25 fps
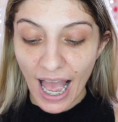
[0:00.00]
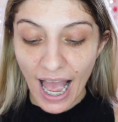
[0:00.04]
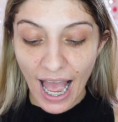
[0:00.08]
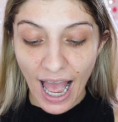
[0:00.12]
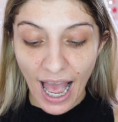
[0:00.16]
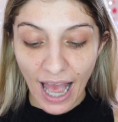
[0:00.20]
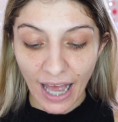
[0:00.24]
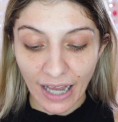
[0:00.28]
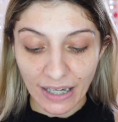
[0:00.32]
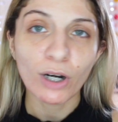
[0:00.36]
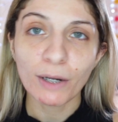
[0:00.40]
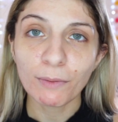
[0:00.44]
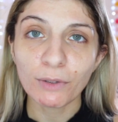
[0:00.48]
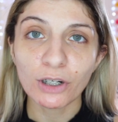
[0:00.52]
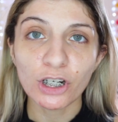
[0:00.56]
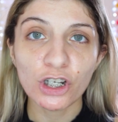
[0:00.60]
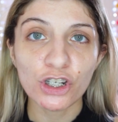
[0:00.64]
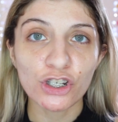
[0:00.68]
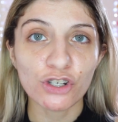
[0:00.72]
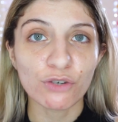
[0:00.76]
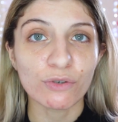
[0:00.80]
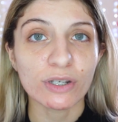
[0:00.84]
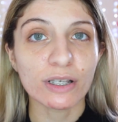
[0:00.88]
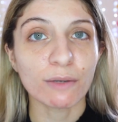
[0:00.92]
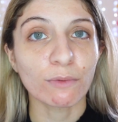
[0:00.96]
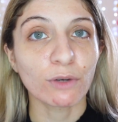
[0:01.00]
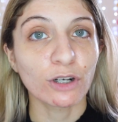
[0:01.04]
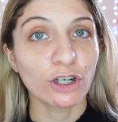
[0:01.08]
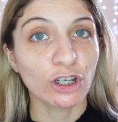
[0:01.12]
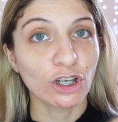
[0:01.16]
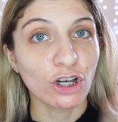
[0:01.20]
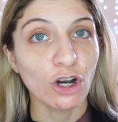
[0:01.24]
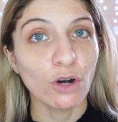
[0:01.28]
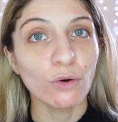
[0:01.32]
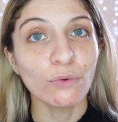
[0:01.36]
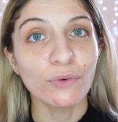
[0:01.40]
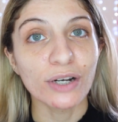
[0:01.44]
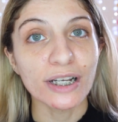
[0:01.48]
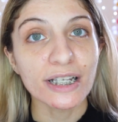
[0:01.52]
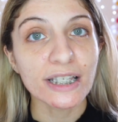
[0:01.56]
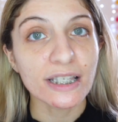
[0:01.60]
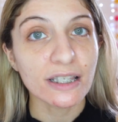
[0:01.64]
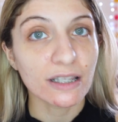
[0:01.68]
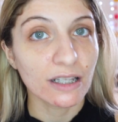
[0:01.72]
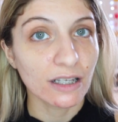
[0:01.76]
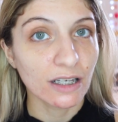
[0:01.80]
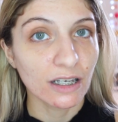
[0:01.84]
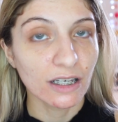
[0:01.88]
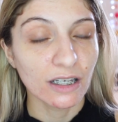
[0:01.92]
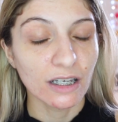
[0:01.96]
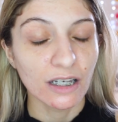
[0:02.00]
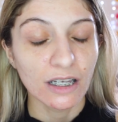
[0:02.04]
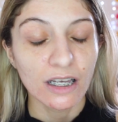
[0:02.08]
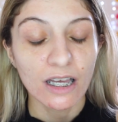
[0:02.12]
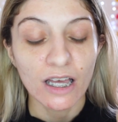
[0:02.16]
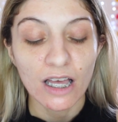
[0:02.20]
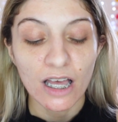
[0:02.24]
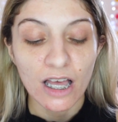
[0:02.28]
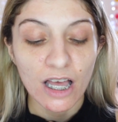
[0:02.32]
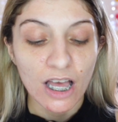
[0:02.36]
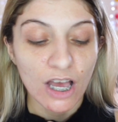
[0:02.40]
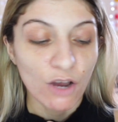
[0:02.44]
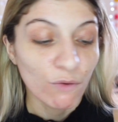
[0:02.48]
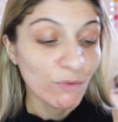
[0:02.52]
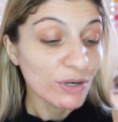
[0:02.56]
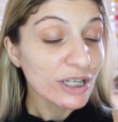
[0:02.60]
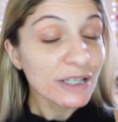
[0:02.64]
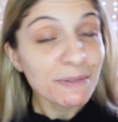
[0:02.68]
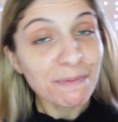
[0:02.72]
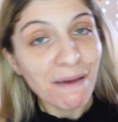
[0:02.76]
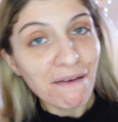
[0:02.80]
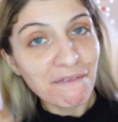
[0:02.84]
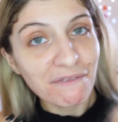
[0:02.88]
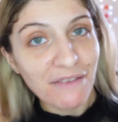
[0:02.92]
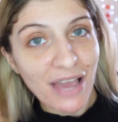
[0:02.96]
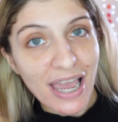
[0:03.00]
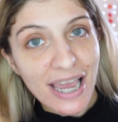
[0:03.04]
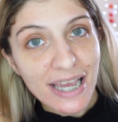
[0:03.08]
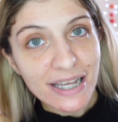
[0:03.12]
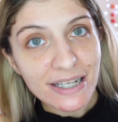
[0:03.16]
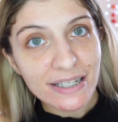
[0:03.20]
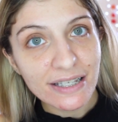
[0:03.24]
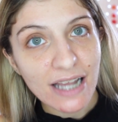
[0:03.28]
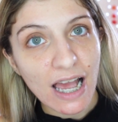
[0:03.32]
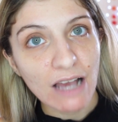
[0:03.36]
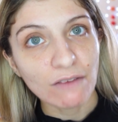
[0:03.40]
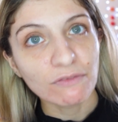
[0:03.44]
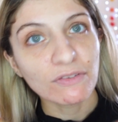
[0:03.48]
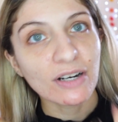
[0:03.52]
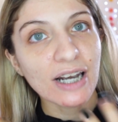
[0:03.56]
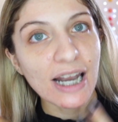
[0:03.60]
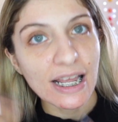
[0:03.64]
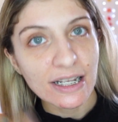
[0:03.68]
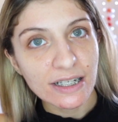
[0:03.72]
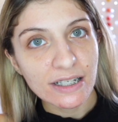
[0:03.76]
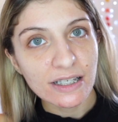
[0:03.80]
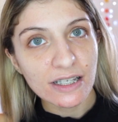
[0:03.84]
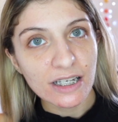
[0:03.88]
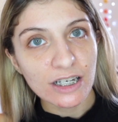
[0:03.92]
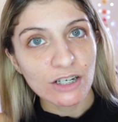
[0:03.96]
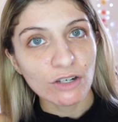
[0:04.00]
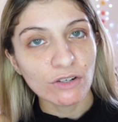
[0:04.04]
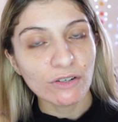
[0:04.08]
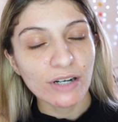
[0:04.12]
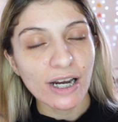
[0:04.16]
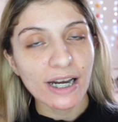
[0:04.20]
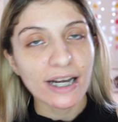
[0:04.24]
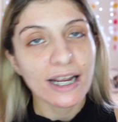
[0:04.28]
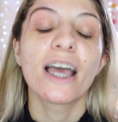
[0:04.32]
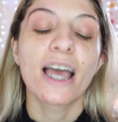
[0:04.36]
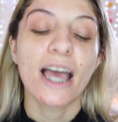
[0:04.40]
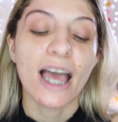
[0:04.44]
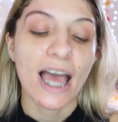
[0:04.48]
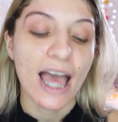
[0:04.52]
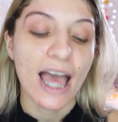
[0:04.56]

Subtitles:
And what I'm gonna do is I'm gonna go rinse my face. I've cleansed it already.